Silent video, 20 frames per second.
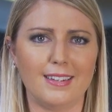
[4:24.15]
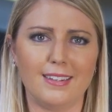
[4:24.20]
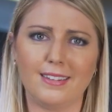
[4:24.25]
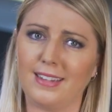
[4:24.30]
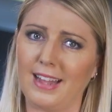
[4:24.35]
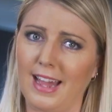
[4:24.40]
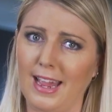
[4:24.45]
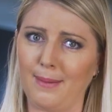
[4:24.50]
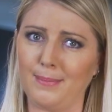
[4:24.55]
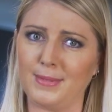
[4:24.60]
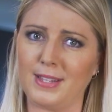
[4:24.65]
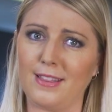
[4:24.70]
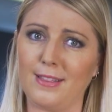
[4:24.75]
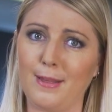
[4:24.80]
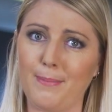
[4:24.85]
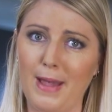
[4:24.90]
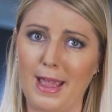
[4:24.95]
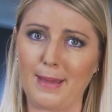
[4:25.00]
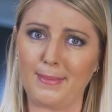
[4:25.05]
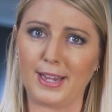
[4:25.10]
claims
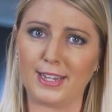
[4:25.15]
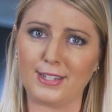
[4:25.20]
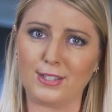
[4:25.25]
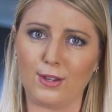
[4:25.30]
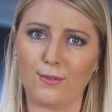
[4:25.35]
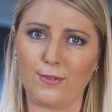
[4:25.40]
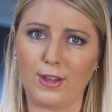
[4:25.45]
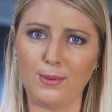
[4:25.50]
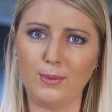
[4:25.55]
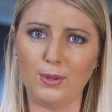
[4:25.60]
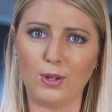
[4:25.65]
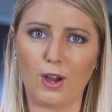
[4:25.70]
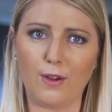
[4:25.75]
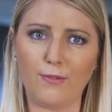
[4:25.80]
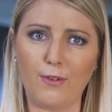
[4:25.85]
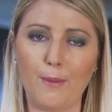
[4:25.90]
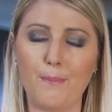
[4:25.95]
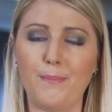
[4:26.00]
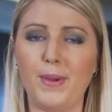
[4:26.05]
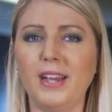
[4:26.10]
the baby SUV will
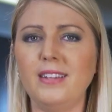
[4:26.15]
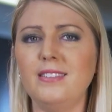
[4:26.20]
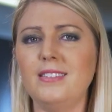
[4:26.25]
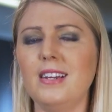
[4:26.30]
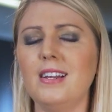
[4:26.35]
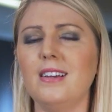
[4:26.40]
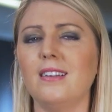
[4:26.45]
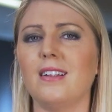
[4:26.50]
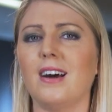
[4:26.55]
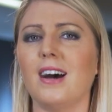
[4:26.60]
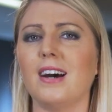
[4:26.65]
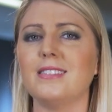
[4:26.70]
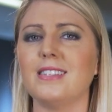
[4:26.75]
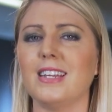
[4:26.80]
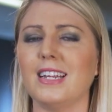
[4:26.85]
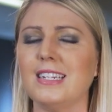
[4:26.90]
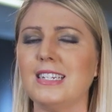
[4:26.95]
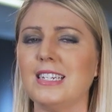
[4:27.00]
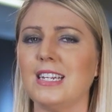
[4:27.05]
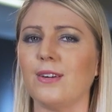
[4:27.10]
offer best-in-class
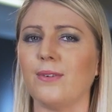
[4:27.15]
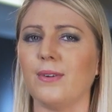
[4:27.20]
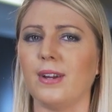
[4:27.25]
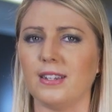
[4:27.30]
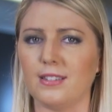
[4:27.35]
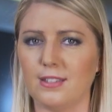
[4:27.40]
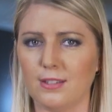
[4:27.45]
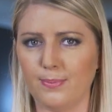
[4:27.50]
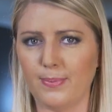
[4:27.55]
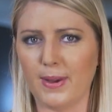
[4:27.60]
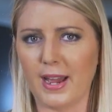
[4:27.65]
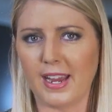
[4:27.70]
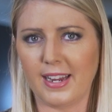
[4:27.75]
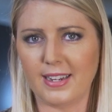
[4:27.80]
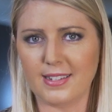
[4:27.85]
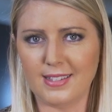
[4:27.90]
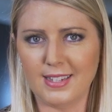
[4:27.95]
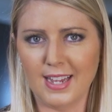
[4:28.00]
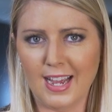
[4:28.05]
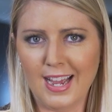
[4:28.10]
interior space.